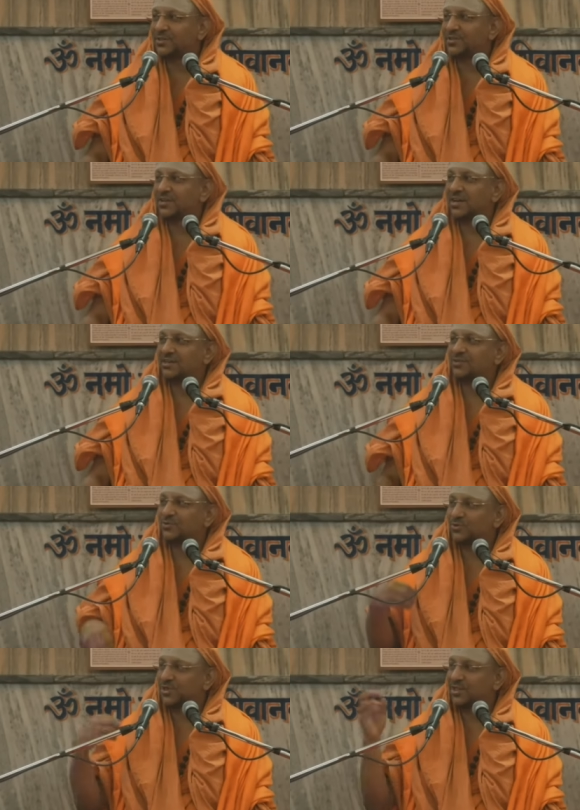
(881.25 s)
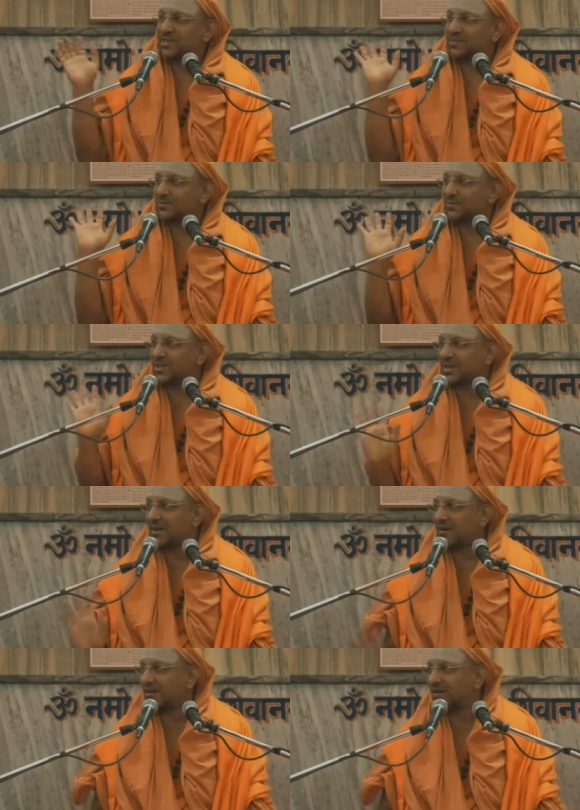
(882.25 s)
shishyastu chinna
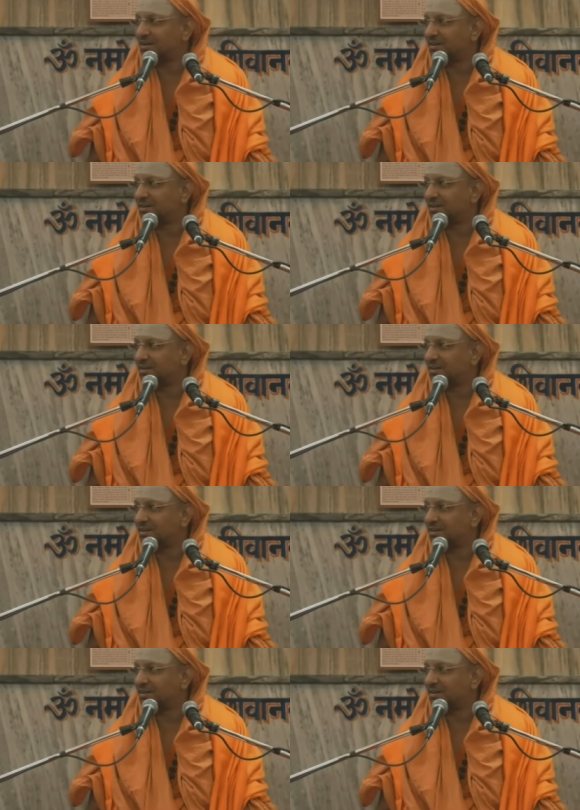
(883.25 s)
samshayaha.